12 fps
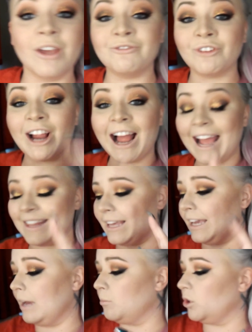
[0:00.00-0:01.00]
For
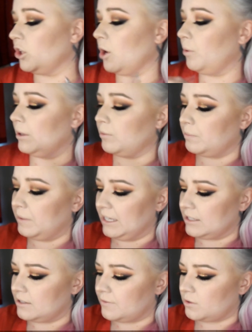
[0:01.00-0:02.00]
highlight, I'm going to go in with
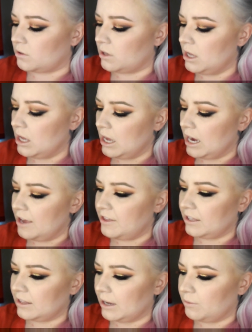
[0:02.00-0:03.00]
Peaceful. I
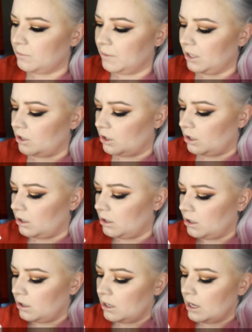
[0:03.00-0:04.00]
think that would be a good
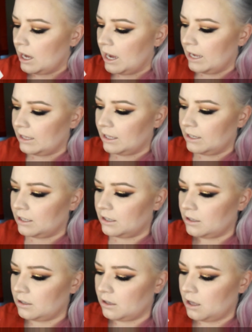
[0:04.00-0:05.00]

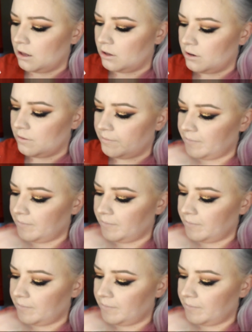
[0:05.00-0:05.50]
highlighting color.